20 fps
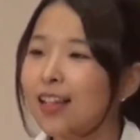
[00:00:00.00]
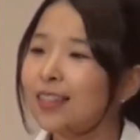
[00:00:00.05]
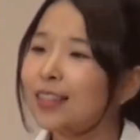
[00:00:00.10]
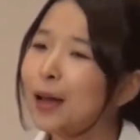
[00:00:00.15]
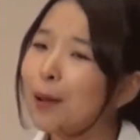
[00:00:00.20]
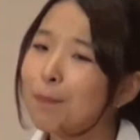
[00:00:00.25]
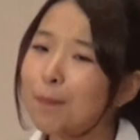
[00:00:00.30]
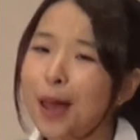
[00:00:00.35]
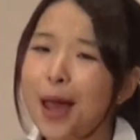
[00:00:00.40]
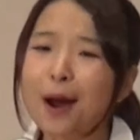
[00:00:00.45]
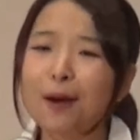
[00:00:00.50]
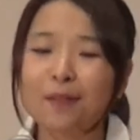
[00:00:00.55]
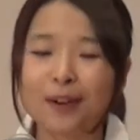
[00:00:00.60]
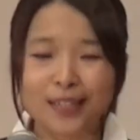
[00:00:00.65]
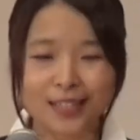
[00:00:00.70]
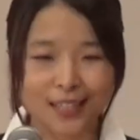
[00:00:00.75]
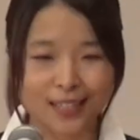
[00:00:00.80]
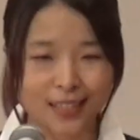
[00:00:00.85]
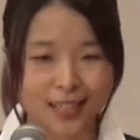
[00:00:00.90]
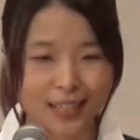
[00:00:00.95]
The main
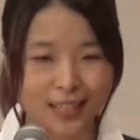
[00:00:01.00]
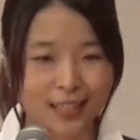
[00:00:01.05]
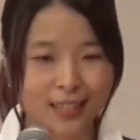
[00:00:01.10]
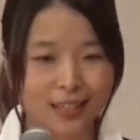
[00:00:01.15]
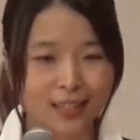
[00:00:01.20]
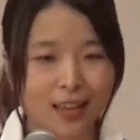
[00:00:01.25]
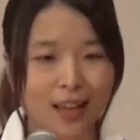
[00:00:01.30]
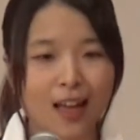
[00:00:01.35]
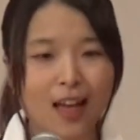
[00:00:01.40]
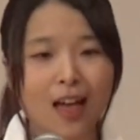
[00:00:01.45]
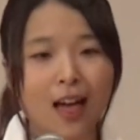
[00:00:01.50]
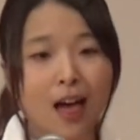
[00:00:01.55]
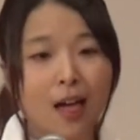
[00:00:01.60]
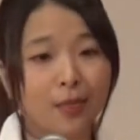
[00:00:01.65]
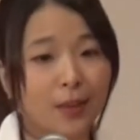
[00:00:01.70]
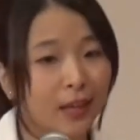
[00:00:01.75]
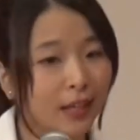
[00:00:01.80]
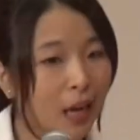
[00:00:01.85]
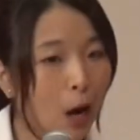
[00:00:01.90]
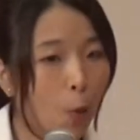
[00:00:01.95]
reason is
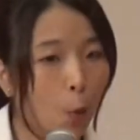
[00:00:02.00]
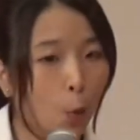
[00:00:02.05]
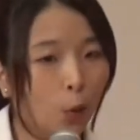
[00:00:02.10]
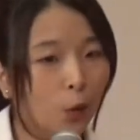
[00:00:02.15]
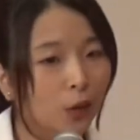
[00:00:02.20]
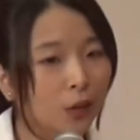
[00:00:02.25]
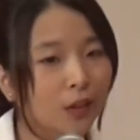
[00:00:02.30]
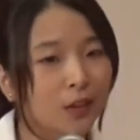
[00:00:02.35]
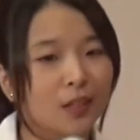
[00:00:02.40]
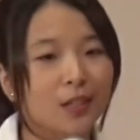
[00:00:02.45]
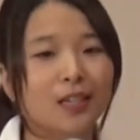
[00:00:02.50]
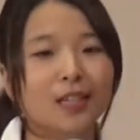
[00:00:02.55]
they can walk